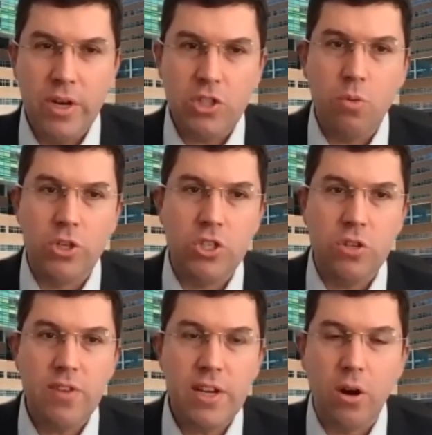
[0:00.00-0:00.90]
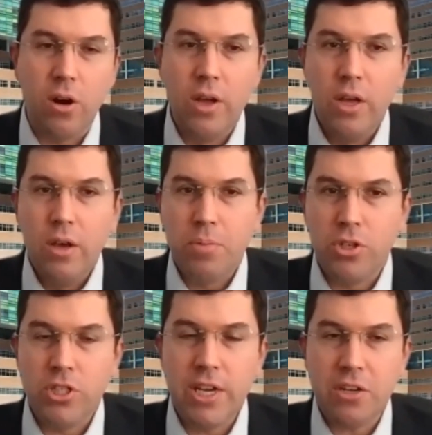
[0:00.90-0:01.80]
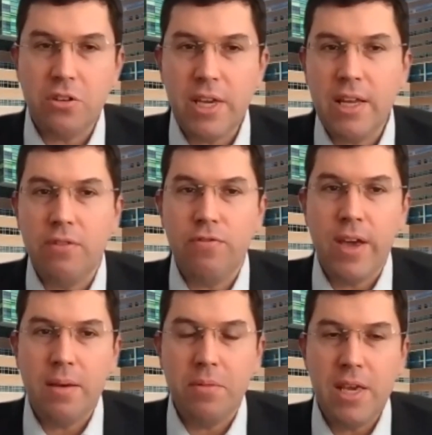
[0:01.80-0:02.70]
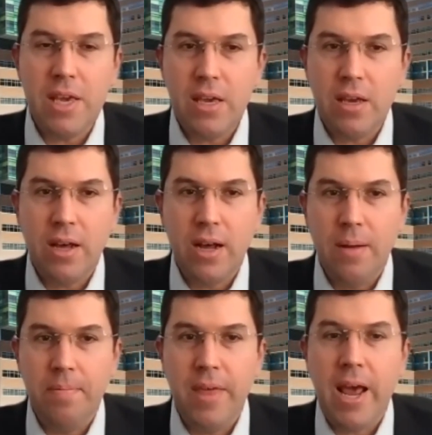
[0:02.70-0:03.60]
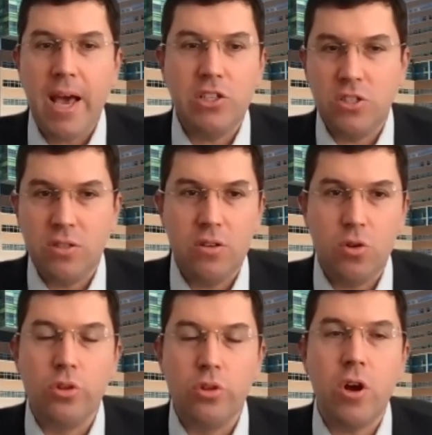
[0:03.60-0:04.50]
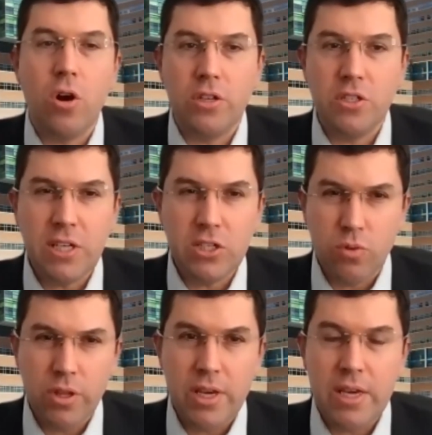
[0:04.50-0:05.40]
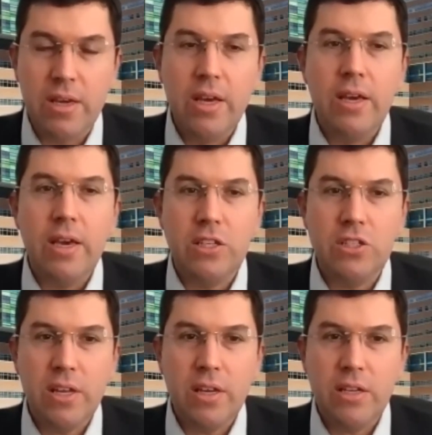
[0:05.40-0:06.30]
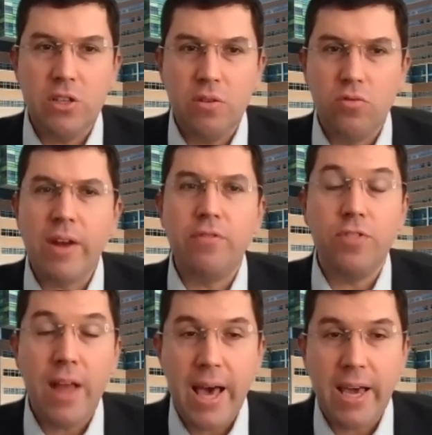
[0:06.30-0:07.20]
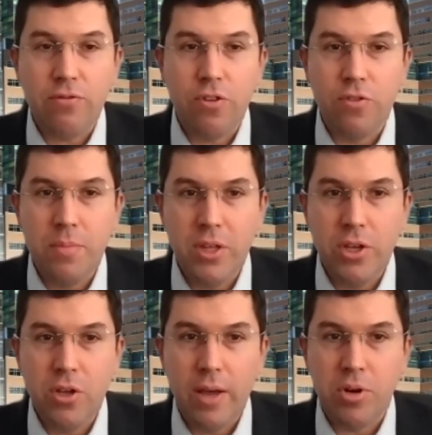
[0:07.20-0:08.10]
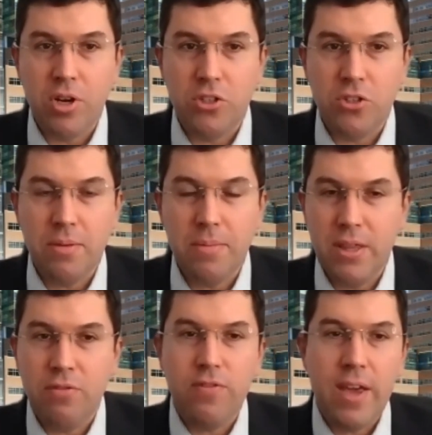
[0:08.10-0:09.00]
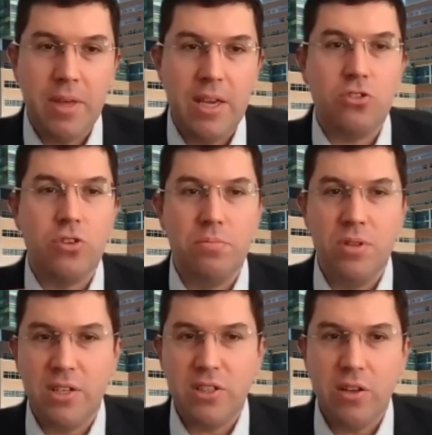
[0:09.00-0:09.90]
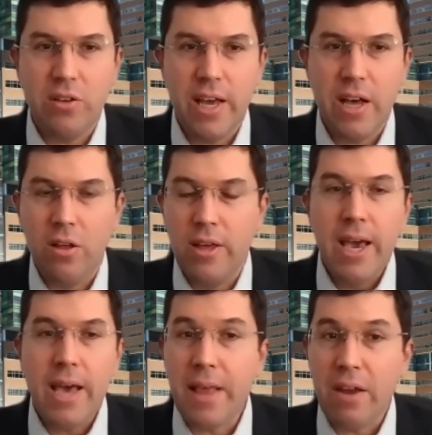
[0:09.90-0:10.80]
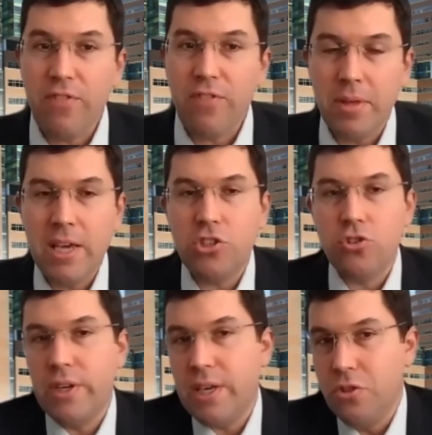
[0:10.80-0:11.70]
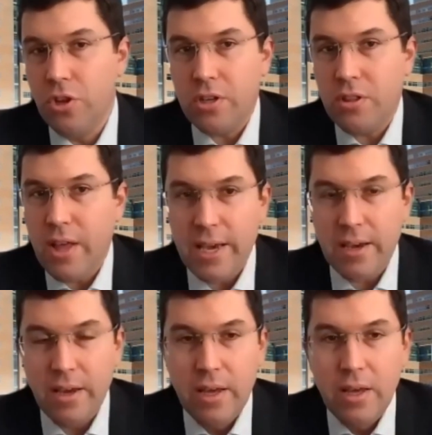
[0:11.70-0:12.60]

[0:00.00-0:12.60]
when it's more severe, particularly in a family that has early heart disease, really is a red flag for familial hypercholesterolemia, the family history plus the LDL. And that family history can look like